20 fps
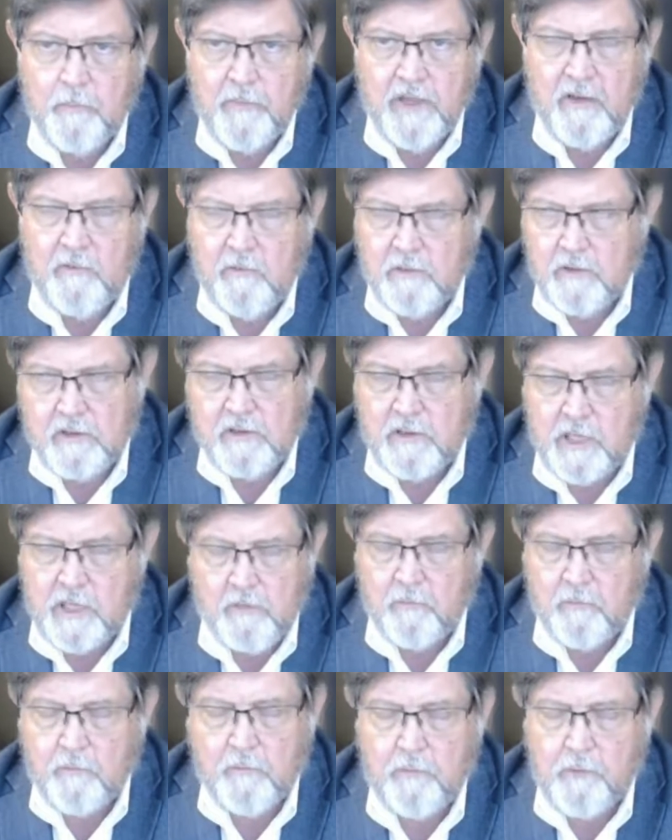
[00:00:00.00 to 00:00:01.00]
It's kind
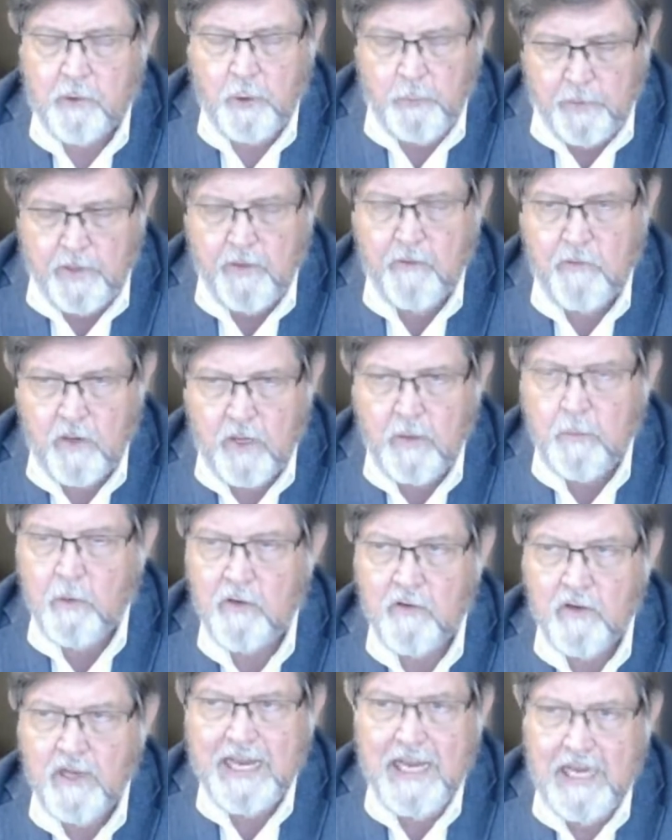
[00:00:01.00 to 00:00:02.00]
of stupid to say,
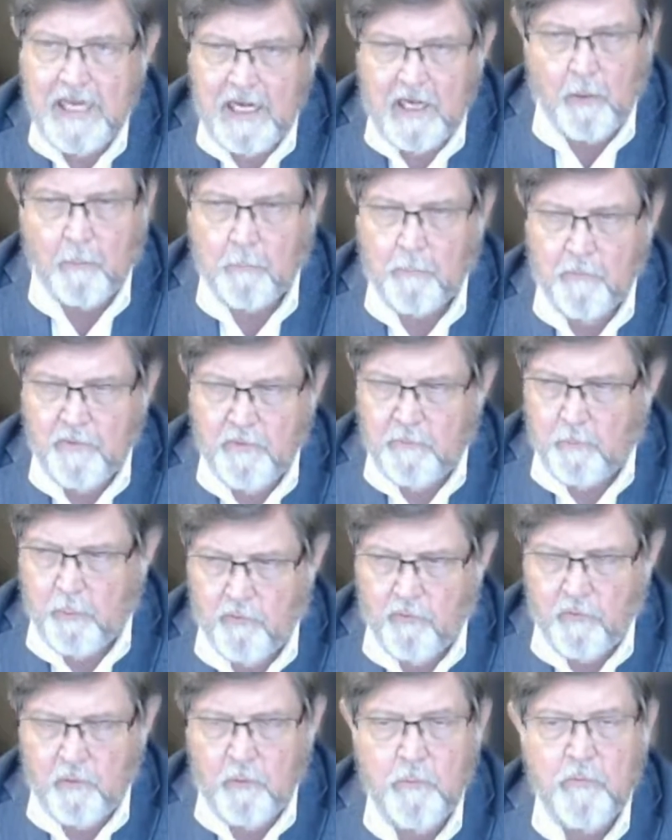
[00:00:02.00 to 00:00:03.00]
because it
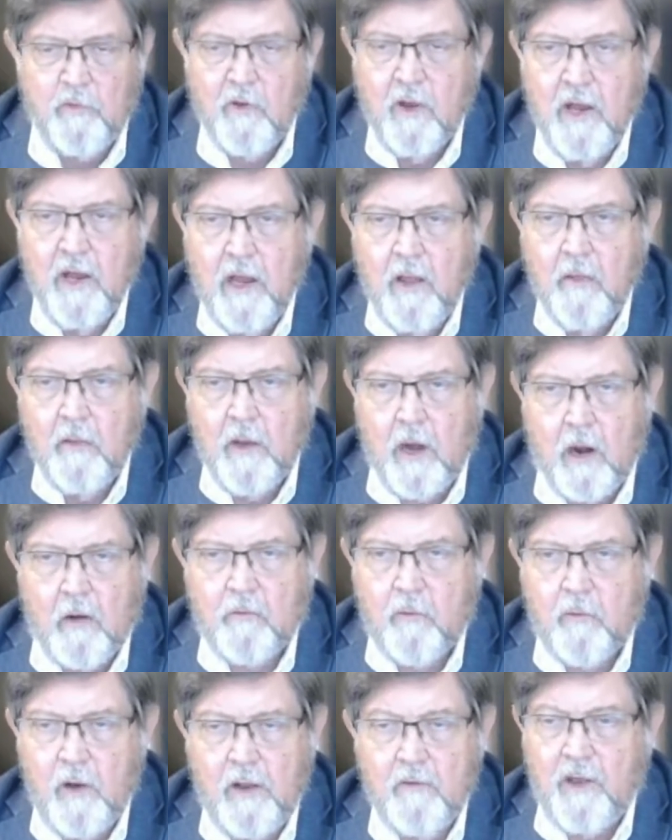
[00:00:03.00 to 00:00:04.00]
presumes that our
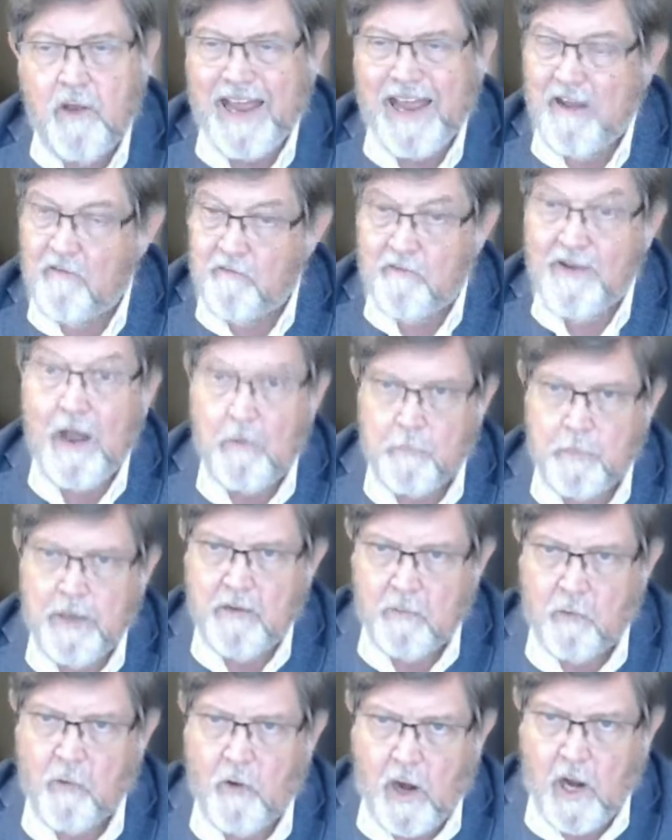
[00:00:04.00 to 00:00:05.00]
friends have not
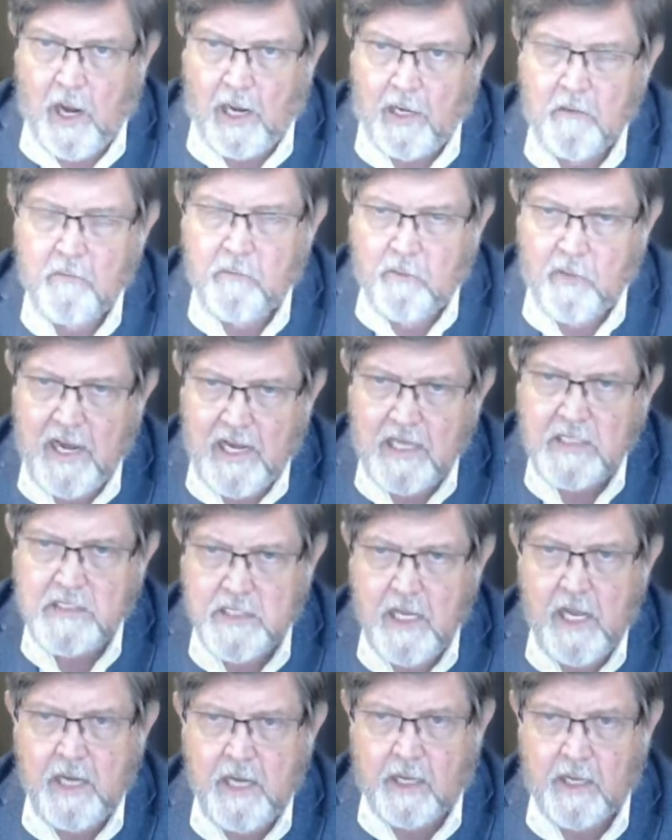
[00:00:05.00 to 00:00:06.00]
been trying for the last
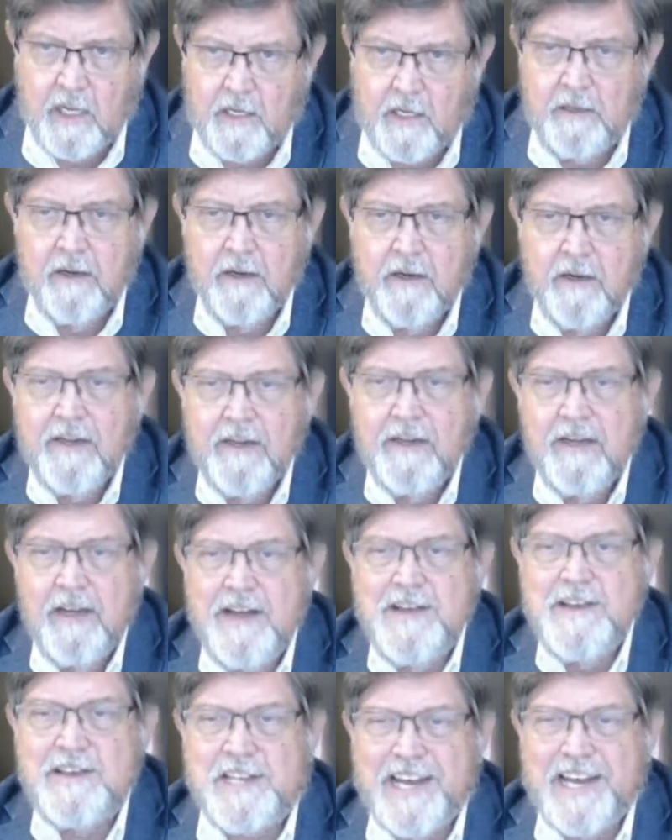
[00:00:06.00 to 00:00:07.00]
decade
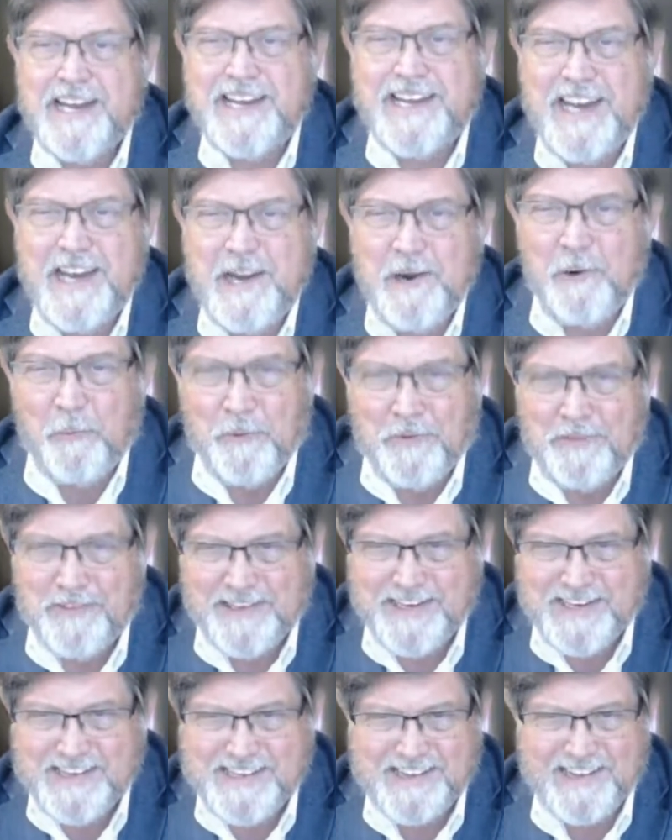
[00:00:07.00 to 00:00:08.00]
to deal with
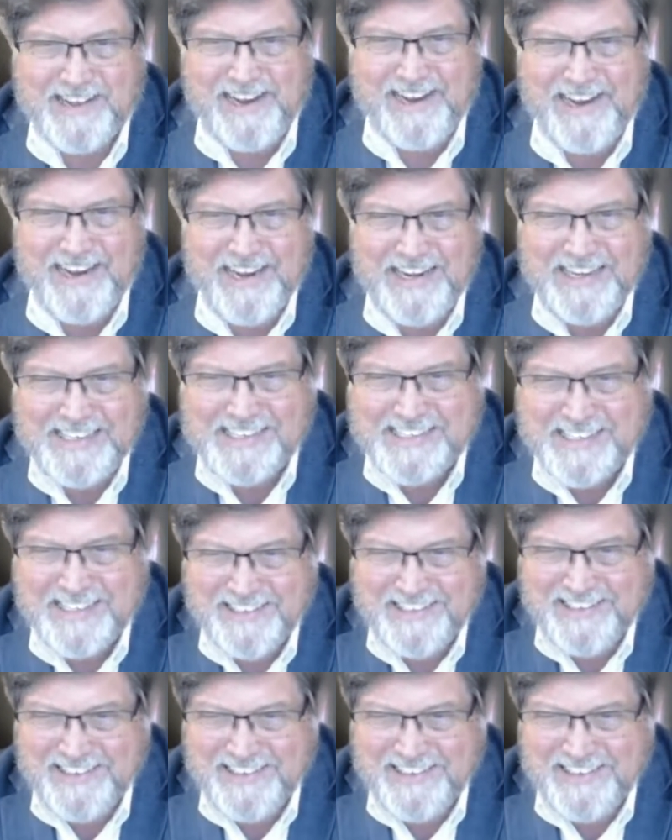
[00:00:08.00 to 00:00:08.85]
these things.